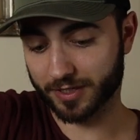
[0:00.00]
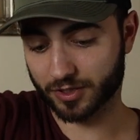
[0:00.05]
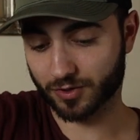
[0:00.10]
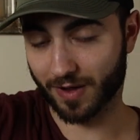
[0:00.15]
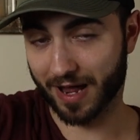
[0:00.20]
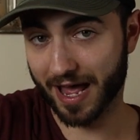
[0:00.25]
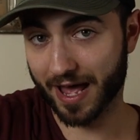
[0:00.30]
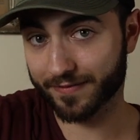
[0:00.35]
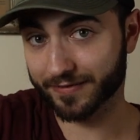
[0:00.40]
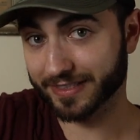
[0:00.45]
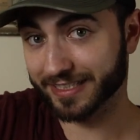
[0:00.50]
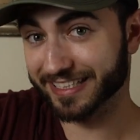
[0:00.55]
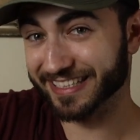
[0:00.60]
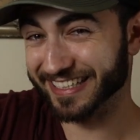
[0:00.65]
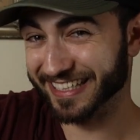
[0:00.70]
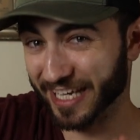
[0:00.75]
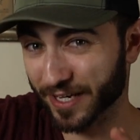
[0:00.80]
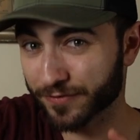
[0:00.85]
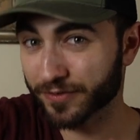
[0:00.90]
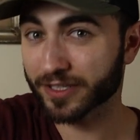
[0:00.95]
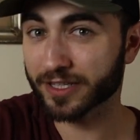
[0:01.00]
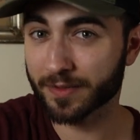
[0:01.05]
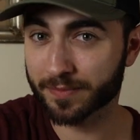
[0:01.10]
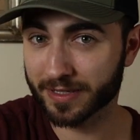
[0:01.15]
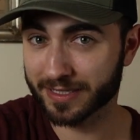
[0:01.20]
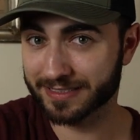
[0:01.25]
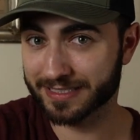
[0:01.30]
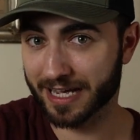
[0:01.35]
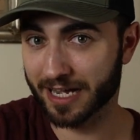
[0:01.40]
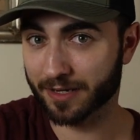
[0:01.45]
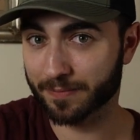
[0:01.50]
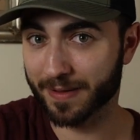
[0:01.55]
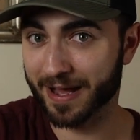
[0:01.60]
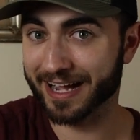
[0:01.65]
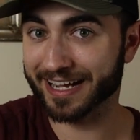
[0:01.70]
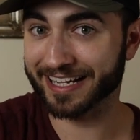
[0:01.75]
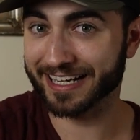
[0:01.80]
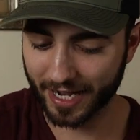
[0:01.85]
so I haven't given them the deck back.